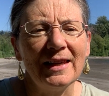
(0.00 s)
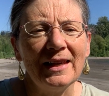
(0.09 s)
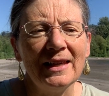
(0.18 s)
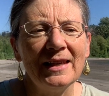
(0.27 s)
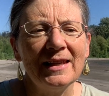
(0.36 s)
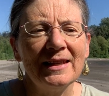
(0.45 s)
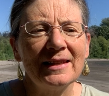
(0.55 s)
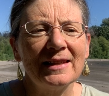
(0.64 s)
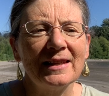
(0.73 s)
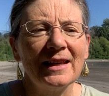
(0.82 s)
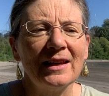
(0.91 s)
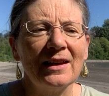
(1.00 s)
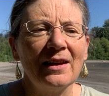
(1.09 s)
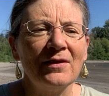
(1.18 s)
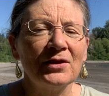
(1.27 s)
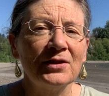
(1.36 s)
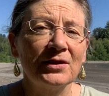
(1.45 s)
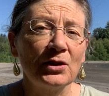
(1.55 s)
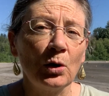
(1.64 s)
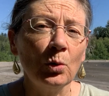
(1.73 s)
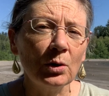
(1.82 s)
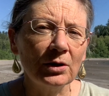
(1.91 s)
is the
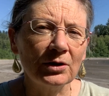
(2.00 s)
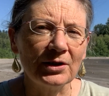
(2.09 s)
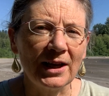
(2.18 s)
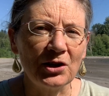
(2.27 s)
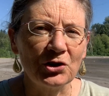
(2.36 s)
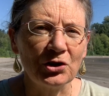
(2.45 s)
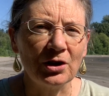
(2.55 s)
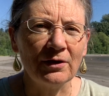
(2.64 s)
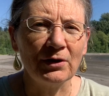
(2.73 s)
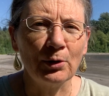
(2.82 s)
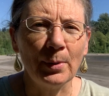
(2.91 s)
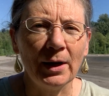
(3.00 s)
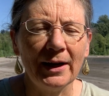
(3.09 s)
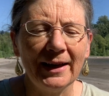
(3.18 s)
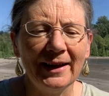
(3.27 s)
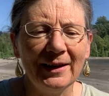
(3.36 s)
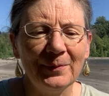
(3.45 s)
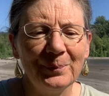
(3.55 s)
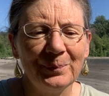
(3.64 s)
solar nature of our body,